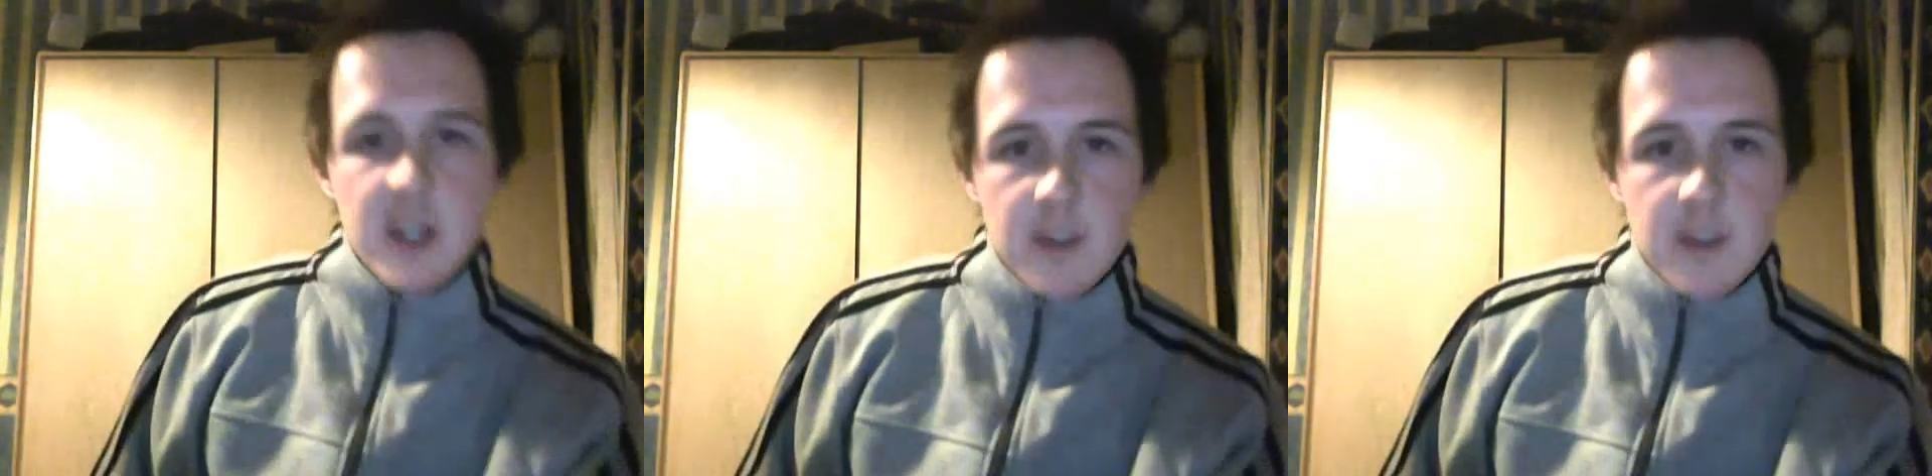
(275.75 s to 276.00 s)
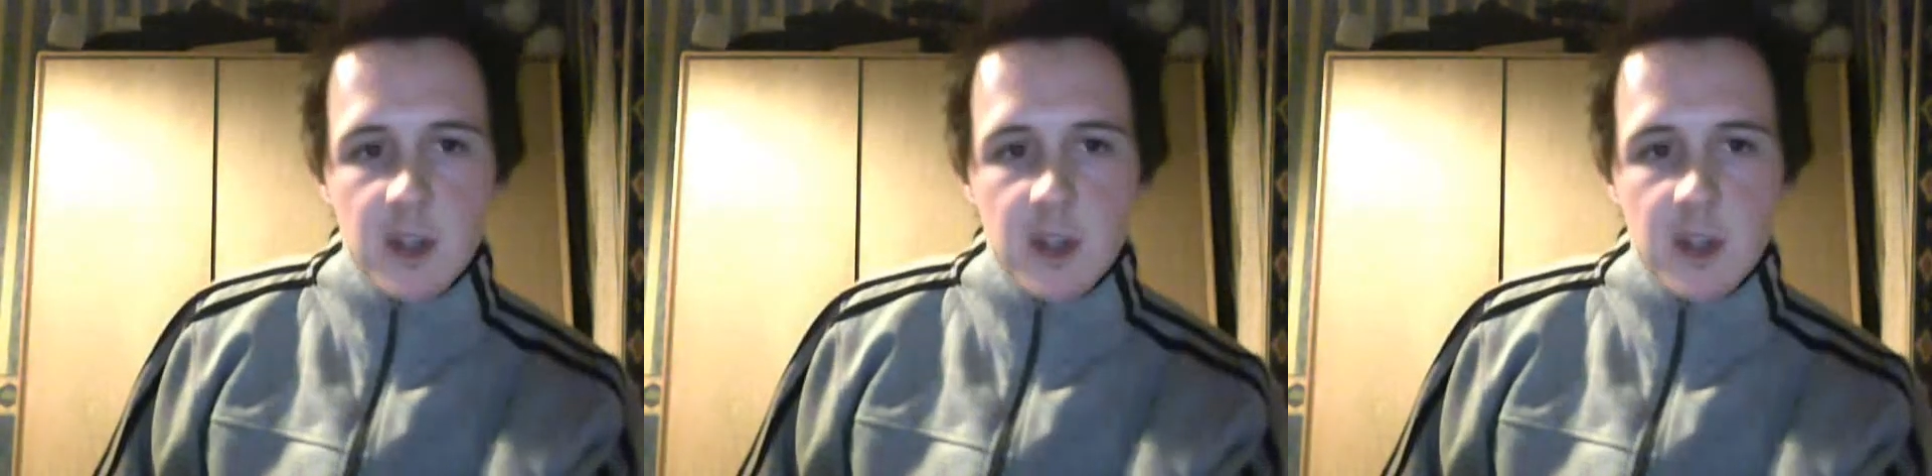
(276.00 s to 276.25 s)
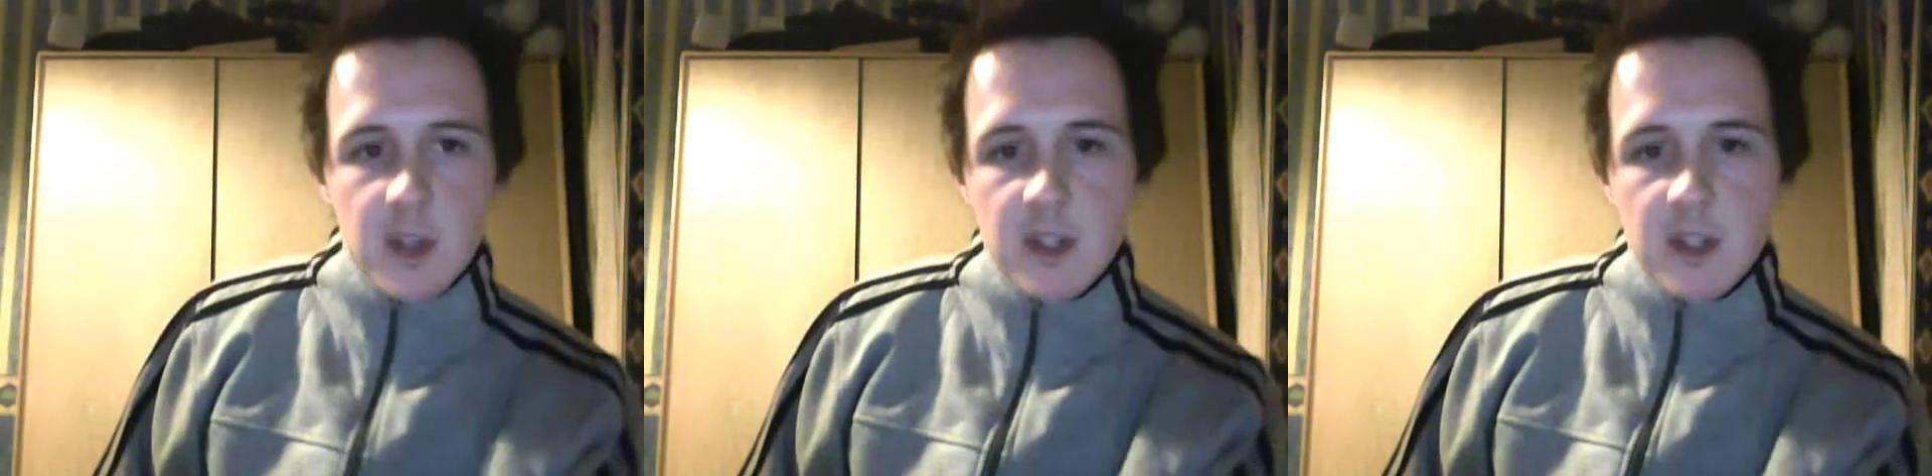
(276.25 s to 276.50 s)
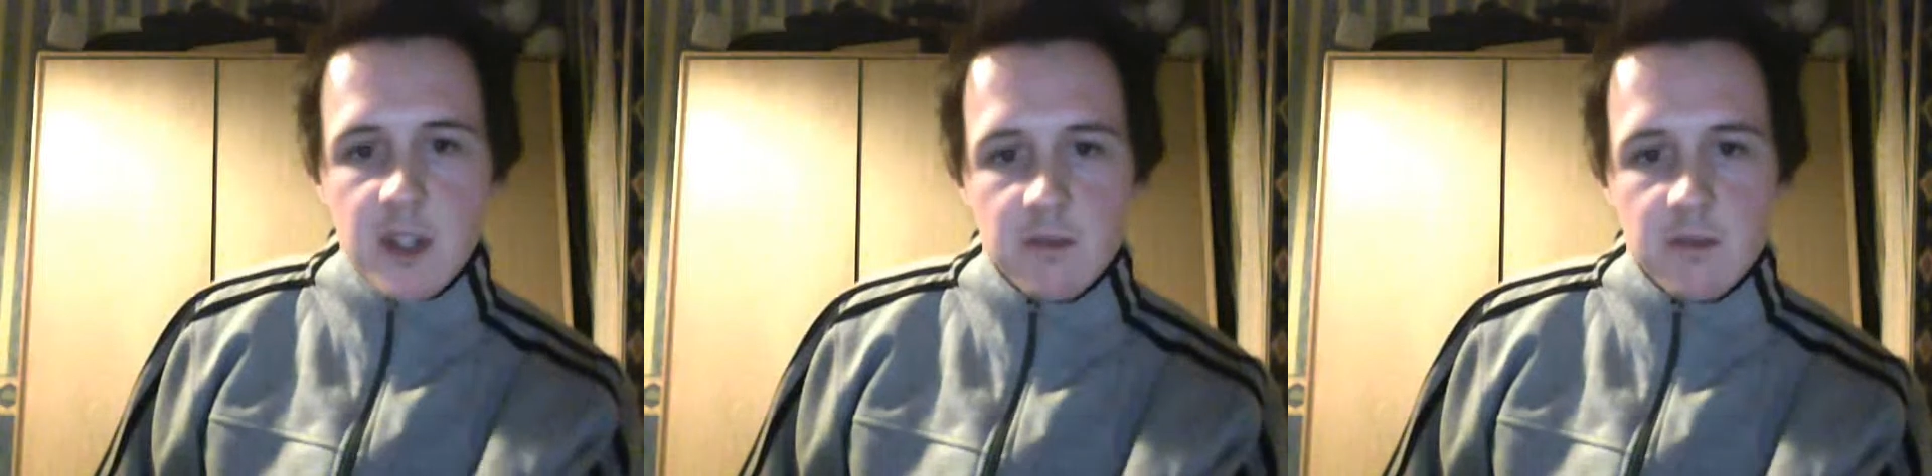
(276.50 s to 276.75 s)
I'm lucky
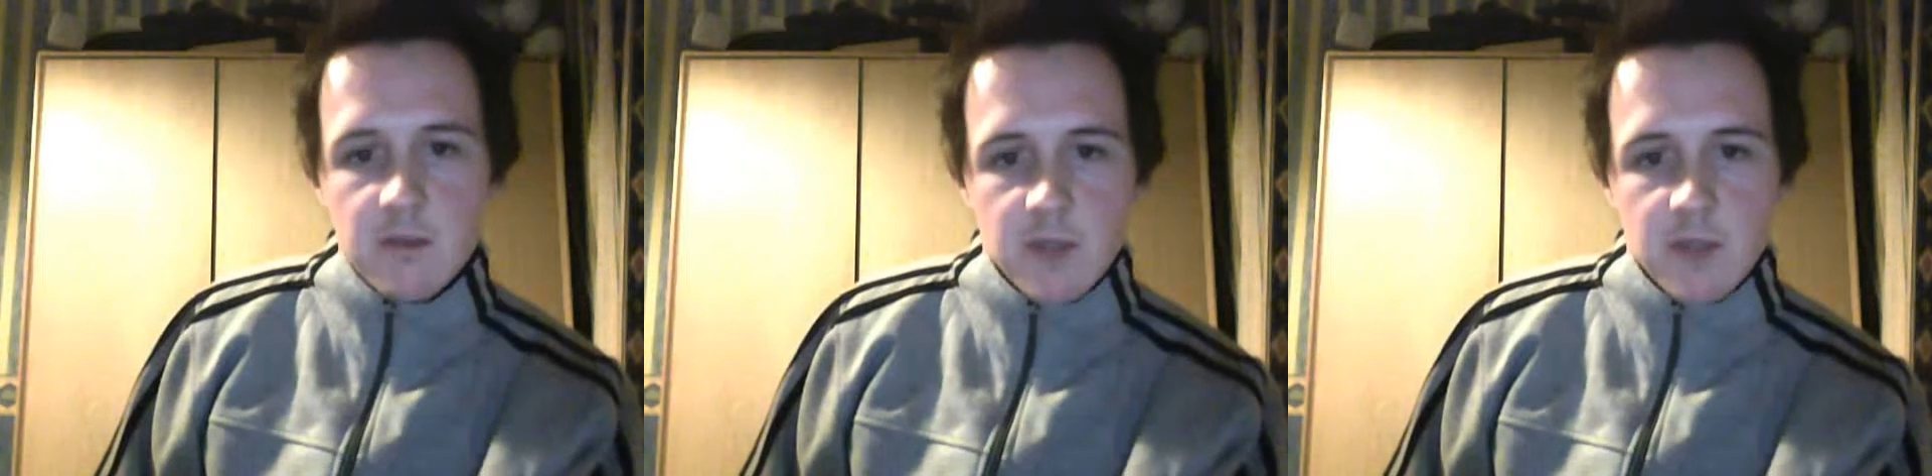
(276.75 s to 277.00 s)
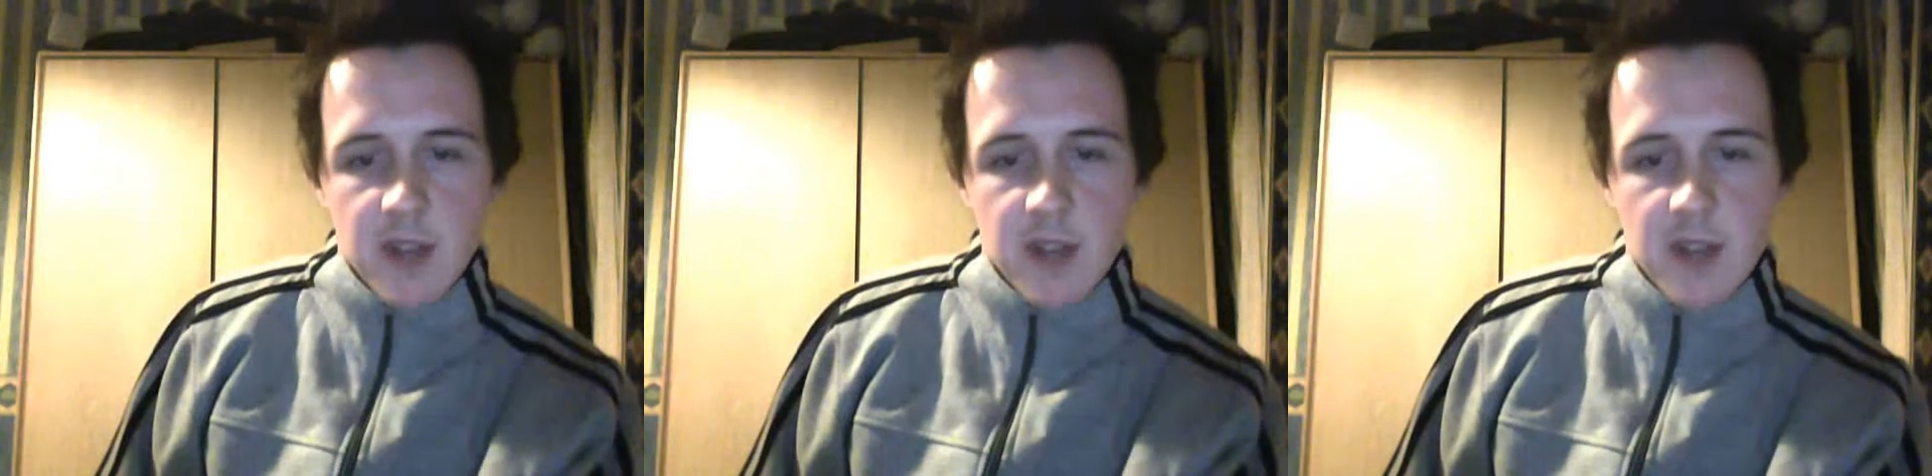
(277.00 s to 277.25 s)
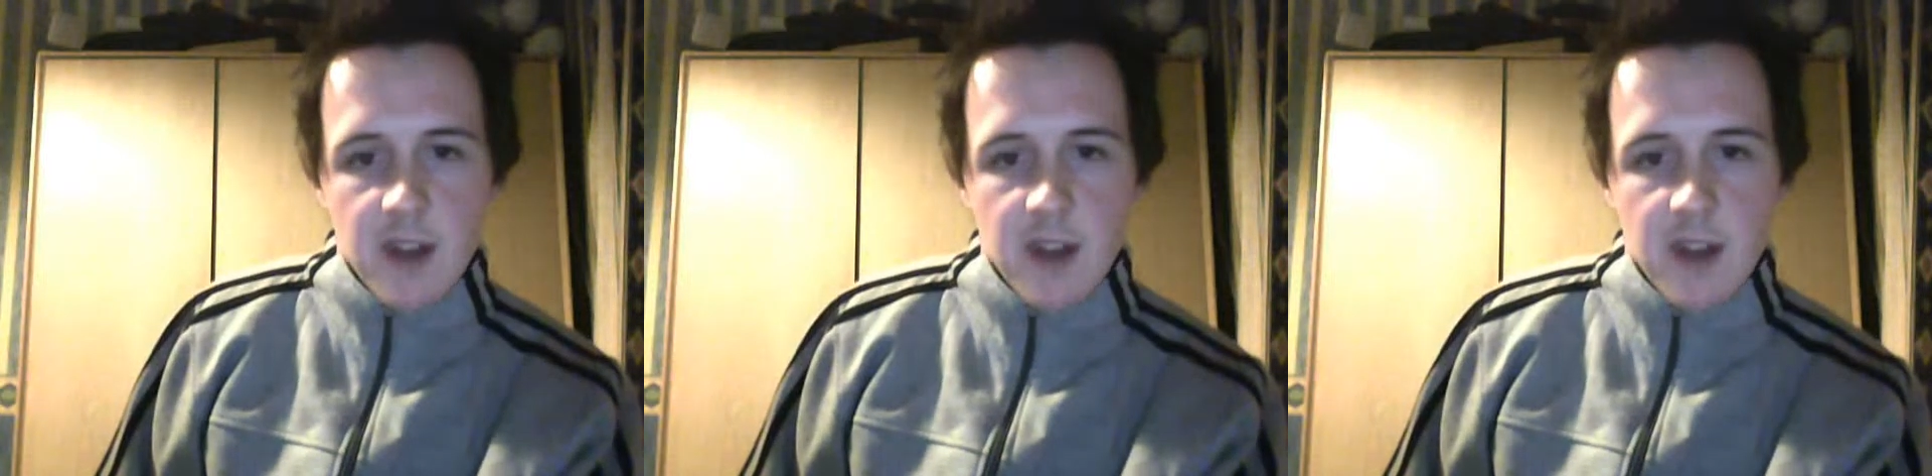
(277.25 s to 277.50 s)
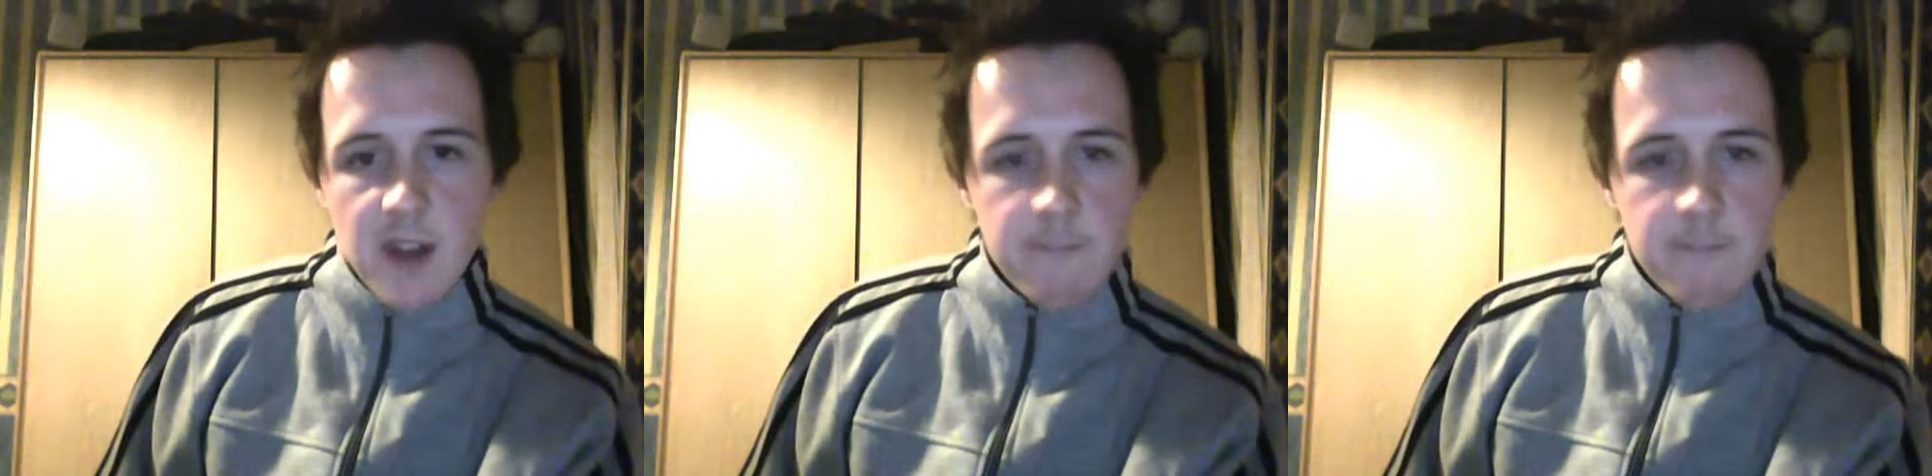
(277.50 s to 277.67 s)
or something like that.